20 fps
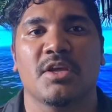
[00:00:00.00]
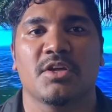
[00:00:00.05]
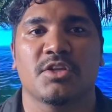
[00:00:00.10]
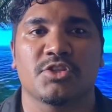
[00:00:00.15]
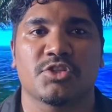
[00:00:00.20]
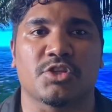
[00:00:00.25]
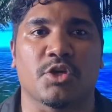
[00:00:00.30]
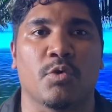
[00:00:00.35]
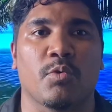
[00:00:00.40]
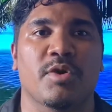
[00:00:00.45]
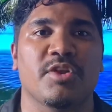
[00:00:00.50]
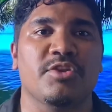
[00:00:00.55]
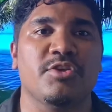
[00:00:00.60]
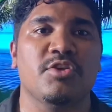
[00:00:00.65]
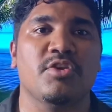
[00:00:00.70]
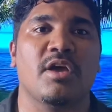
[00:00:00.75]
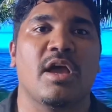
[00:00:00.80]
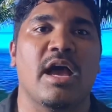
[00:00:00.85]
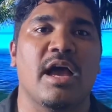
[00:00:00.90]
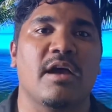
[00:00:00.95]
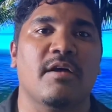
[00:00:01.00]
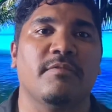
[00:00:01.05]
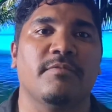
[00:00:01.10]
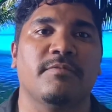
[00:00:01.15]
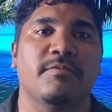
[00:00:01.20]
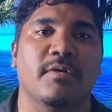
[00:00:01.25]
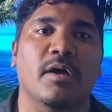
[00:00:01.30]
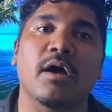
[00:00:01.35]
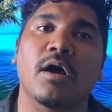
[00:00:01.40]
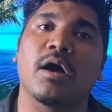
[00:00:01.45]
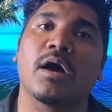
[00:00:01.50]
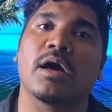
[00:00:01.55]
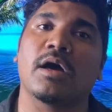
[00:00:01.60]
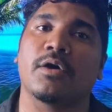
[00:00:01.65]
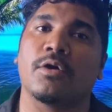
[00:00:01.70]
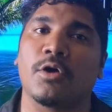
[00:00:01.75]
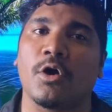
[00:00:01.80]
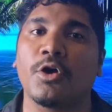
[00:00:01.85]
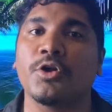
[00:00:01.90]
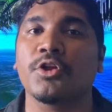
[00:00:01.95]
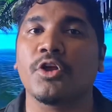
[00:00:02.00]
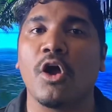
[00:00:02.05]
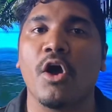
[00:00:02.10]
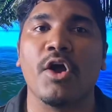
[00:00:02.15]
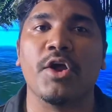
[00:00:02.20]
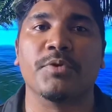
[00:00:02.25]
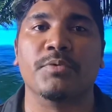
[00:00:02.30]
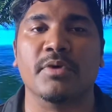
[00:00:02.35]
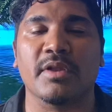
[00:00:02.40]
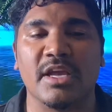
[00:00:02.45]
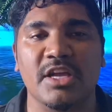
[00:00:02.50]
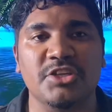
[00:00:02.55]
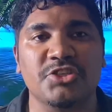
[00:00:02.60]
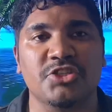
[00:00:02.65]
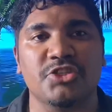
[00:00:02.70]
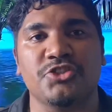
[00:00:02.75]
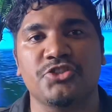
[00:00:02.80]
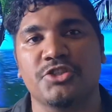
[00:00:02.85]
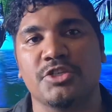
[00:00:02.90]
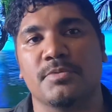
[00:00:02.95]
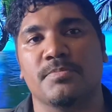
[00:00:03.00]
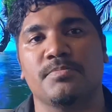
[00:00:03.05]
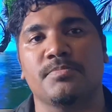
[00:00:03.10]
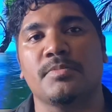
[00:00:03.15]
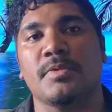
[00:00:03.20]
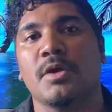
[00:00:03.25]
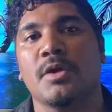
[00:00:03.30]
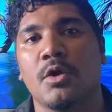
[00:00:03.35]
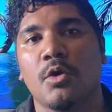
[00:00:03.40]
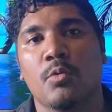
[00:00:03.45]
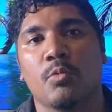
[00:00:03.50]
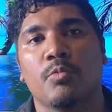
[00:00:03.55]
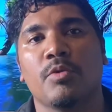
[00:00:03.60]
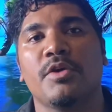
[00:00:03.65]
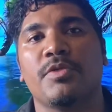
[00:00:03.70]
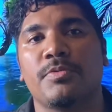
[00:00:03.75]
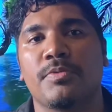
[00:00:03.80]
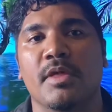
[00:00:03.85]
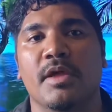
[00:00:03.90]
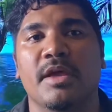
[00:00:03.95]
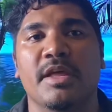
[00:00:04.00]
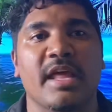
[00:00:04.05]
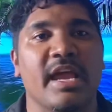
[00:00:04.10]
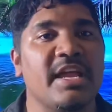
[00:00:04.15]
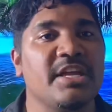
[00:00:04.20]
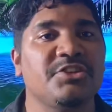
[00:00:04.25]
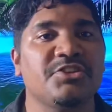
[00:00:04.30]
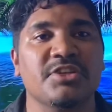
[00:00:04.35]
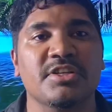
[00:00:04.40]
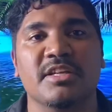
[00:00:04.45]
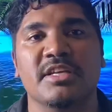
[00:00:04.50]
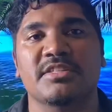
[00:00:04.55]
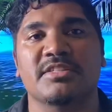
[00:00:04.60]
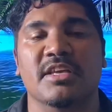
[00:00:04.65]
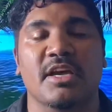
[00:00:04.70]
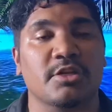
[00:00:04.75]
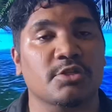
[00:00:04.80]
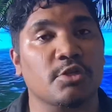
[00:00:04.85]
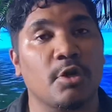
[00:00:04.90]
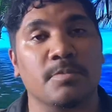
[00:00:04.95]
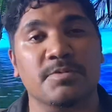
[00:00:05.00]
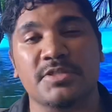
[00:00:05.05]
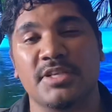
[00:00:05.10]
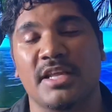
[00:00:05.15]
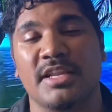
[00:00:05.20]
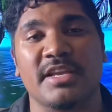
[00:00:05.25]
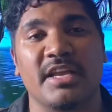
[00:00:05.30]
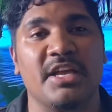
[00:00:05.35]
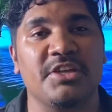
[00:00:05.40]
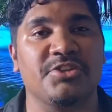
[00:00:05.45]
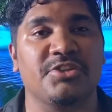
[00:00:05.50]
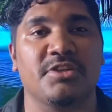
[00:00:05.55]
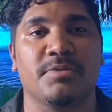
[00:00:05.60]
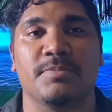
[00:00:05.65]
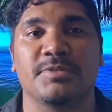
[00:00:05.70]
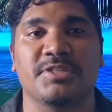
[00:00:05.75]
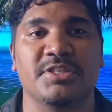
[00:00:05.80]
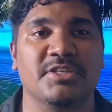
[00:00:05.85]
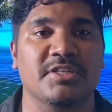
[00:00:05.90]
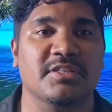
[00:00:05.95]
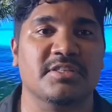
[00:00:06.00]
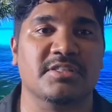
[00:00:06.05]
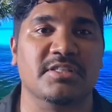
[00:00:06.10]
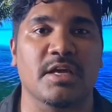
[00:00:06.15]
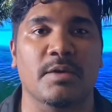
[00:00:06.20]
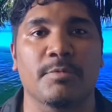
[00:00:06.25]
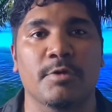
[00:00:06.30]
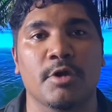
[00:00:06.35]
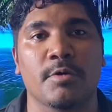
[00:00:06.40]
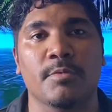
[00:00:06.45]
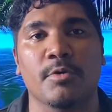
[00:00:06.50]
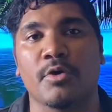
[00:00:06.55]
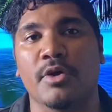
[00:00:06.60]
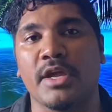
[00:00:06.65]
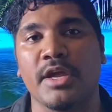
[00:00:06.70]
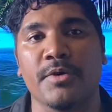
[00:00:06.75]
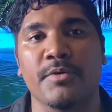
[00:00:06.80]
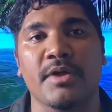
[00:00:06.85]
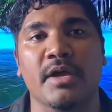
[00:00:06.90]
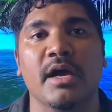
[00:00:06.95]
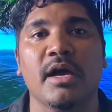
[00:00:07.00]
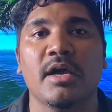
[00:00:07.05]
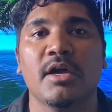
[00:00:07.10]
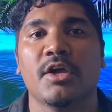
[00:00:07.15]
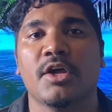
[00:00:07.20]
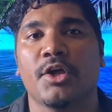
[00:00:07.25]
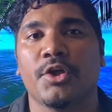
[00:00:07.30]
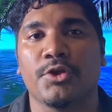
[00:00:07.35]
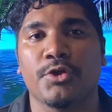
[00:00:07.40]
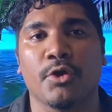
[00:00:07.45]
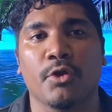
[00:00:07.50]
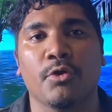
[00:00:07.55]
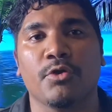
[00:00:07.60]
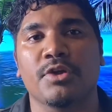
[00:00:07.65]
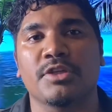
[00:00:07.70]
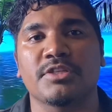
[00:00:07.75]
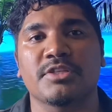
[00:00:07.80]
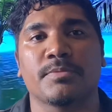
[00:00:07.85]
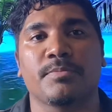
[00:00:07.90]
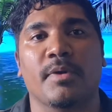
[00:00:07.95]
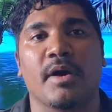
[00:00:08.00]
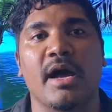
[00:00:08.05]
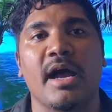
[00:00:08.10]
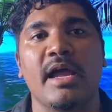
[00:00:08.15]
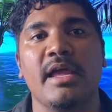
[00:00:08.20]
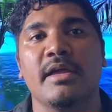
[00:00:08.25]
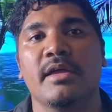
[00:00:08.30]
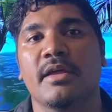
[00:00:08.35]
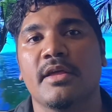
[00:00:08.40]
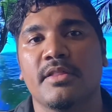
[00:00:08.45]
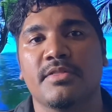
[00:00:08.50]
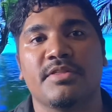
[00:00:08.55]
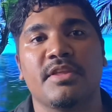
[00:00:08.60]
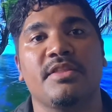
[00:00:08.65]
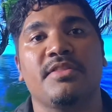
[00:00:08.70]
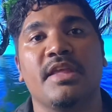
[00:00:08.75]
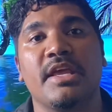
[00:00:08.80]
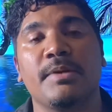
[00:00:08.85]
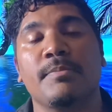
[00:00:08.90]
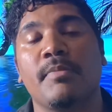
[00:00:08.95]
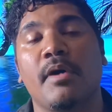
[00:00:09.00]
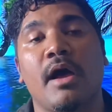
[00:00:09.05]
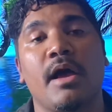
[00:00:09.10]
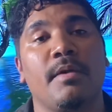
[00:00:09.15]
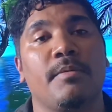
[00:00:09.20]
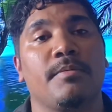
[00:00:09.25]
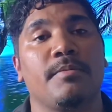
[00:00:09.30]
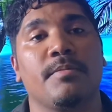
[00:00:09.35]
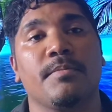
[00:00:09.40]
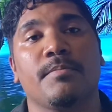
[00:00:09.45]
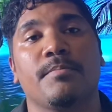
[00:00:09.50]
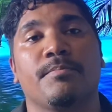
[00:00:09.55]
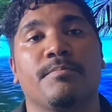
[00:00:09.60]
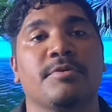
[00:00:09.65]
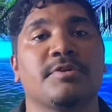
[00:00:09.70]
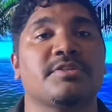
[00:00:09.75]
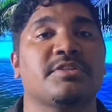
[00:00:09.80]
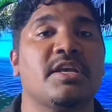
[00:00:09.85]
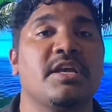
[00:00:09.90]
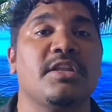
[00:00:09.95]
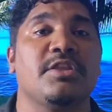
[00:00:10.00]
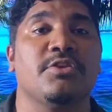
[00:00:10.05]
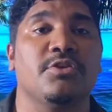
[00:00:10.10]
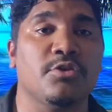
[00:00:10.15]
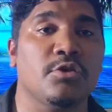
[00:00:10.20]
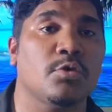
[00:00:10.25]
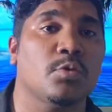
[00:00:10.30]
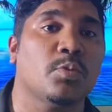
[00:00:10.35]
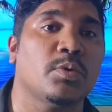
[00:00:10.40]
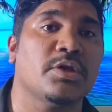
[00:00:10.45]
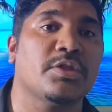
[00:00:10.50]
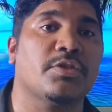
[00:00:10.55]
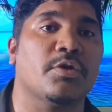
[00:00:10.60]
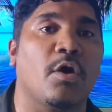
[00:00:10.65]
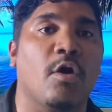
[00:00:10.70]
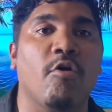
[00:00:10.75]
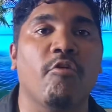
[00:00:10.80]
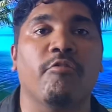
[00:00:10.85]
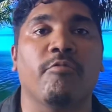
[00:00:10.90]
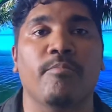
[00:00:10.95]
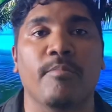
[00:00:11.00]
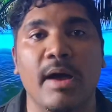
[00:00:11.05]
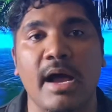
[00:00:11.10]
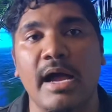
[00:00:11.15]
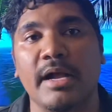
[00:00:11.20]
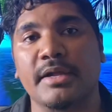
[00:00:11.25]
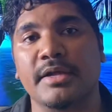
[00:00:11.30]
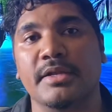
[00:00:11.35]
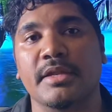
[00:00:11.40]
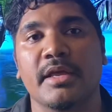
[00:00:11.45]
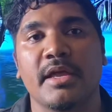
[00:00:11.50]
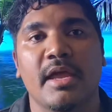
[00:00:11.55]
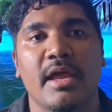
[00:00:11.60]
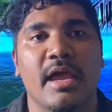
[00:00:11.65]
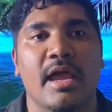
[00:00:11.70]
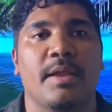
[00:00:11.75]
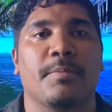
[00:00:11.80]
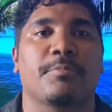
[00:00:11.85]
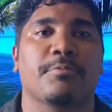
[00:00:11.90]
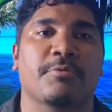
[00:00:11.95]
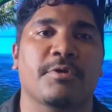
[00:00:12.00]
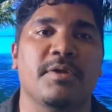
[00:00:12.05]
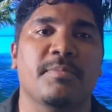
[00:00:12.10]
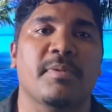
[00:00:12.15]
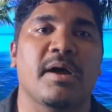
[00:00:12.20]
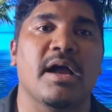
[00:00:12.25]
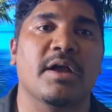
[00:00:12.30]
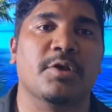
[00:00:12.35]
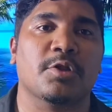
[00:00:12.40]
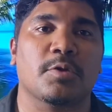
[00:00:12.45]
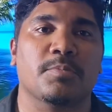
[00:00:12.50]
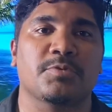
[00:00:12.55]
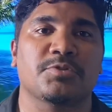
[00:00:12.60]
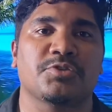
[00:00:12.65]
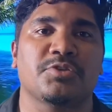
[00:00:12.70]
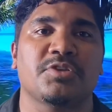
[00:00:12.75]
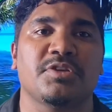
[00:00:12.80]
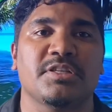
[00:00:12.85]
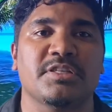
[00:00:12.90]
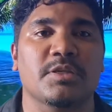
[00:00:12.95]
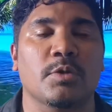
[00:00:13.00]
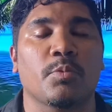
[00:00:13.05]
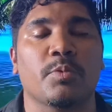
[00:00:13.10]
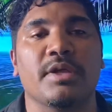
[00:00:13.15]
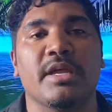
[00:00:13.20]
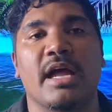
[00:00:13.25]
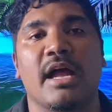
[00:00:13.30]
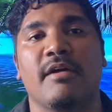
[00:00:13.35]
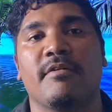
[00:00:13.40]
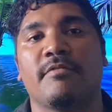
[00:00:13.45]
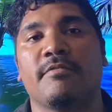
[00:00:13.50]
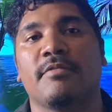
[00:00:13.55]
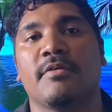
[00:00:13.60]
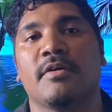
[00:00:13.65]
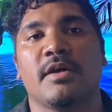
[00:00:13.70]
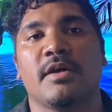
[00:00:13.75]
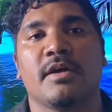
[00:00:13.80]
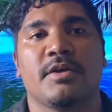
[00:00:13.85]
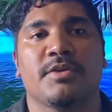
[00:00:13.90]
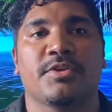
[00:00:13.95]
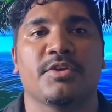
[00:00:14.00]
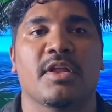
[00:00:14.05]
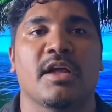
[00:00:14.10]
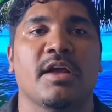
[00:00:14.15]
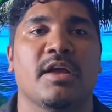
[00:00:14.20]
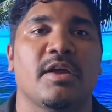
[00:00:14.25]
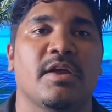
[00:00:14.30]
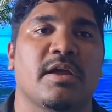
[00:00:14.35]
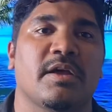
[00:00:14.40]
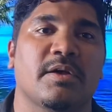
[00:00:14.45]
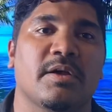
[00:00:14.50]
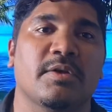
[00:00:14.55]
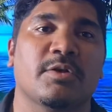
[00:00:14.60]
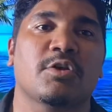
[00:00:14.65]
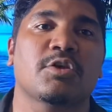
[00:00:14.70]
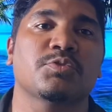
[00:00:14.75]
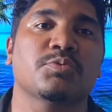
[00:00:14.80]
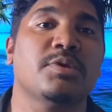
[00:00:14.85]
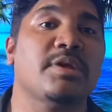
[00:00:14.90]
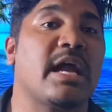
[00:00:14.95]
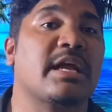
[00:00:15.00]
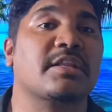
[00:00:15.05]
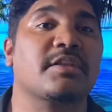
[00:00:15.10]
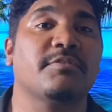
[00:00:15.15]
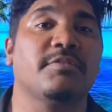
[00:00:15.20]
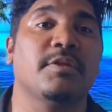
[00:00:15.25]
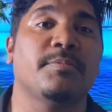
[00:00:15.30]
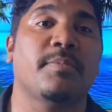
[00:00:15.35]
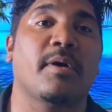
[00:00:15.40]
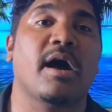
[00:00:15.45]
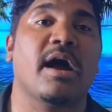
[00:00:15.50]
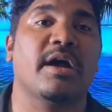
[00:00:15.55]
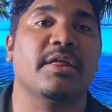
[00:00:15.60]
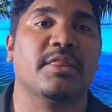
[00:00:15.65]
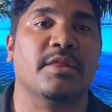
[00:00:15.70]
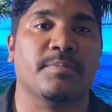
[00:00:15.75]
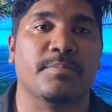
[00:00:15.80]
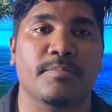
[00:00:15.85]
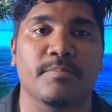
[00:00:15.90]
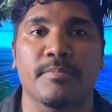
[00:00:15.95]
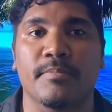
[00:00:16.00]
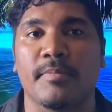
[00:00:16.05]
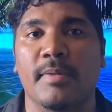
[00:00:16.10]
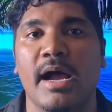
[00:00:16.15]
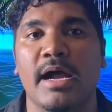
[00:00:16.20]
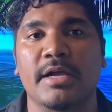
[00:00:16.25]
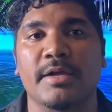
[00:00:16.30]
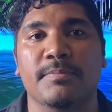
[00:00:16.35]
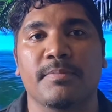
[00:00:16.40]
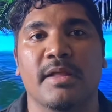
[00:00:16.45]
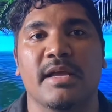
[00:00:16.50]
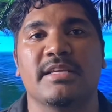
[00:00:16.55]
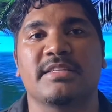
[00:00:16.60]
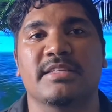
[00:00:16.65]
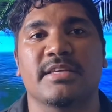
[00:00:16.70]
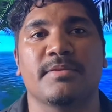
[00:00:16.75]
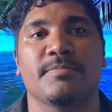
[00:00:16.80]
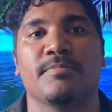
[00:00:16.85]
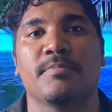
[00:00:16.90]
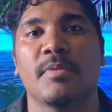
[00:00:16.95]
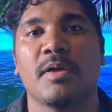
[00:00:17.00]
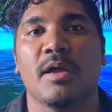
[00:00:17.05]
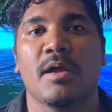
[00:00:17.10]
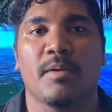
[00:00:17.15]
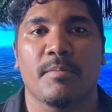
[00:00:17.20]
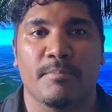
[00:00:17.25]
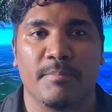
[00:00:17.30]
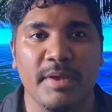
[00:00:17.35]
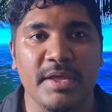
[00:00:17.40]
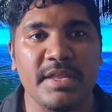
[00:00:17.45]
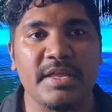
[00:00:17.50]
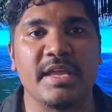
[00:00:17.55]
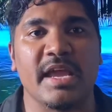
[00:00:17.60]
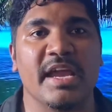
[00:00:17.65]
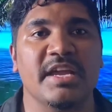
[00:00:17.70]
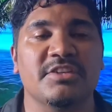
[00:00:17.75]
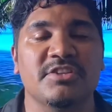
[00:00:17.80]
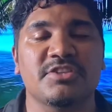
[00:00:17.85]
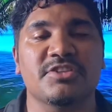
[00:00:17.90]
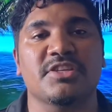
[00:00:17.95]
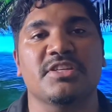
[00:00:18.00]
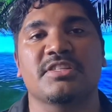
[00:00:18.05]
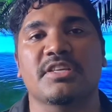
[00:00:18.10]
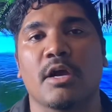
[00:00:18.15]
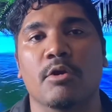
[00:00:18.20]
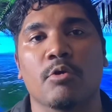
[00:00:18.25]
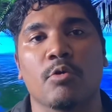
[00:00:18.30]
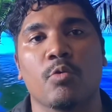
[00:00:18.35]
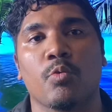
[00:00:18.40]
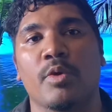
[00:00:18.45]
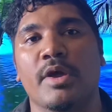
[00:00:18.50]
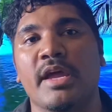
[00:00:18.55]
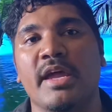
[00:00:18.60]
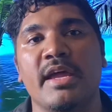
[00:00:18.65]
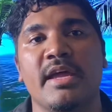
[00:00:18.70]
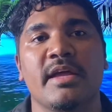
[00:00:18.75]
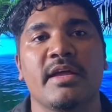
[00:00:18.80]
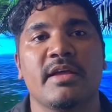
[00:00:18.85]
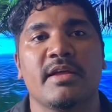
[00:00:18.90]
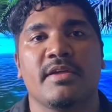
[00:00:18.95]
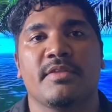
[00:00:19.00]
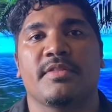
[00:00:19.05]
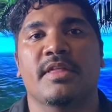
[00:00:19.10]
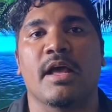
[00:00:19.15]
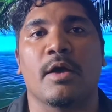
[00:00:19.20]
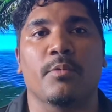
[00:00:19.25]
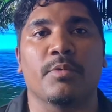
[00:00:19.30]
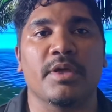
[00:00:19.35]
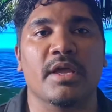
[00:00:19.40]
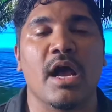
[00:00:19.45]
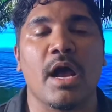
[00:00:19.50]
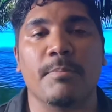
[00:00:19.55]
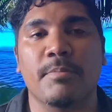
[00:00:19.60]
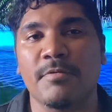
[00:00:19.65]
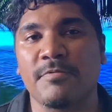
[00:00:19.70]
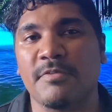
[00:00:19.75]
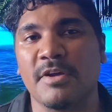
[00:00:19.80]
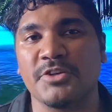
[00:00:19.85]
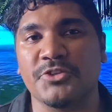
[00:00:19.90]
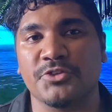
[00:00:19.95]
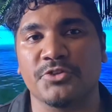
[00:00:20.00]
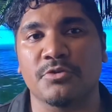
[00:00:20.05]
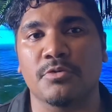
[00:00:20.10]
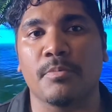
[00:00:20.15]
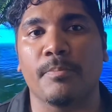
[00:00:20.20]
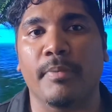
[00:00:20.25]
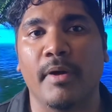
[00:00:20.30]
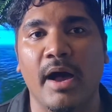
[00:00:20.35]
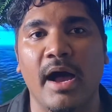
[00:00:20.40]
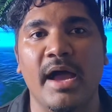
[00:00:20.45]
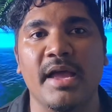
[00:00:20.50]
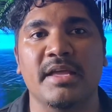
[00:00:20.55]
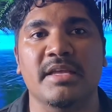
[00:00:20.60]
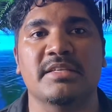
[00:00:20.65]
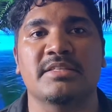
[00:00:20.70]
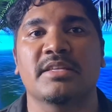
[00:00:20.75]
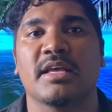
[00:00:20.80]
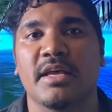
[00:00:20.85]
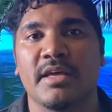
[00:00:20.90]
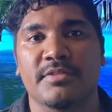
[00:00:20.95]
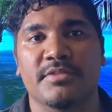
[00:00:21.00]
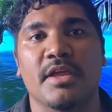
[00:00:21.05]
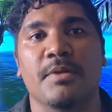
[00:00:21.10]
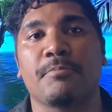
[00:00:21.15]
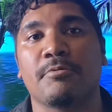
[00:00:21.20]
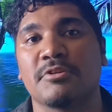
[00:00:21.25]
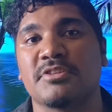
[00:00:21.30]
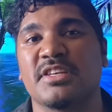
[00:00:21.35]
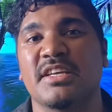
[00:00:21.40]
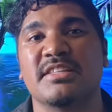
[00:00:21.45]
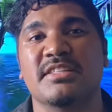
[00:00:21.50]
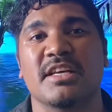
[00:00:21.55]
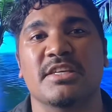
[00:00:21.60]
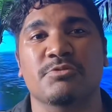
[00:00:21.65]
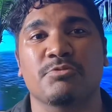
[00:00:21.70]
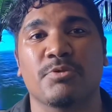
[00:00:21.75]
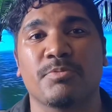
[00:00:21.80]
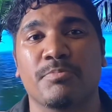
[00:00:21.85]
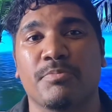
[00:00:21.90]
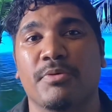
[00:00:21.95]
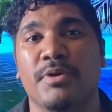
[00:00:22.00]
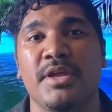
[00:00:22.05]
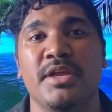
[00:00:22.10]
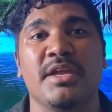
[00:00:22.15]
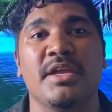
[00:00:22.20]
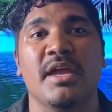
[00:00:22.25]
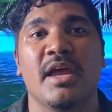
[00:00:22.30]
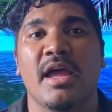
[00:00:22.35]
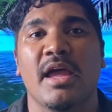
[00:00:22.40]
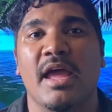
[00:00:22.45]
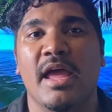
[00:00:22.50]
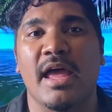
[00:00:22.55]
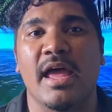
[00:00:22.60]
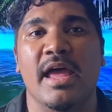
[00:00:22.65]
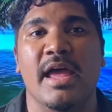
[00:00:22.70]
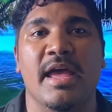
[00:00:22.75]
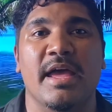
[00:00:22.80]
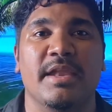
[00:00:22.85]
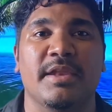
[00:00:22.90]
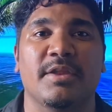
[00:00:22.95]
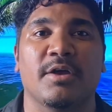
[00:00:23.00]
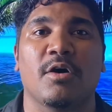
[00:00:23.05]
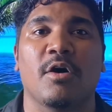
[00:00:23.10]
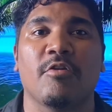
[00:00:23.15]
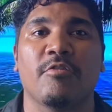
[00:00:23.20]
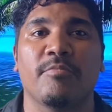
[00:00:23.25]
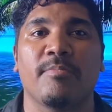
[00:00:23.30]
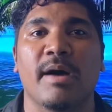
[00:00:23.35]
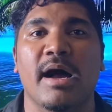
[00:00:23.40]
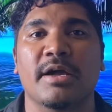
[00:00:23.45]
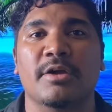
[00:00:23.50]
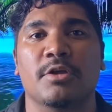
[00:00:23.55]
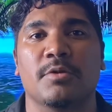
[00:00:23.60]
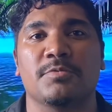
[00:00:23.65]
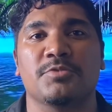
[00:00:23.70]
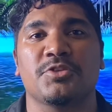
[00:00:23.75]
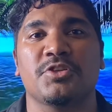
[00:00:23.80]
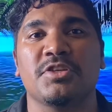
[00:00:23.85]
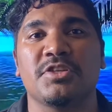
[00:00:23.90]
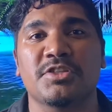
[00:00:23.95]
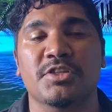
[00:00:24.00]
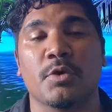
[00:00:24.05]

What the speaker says: So when you have an ongoing relationship with an agent, let's say a top selling agent in a particular suburb or area you're looking to buy, then they might present you with off-market and pre-market opportunities. And we have, because we actively buy in the marketplace and many agencies are aware that we are professional buyers, they present us with pre and off-market opportunities.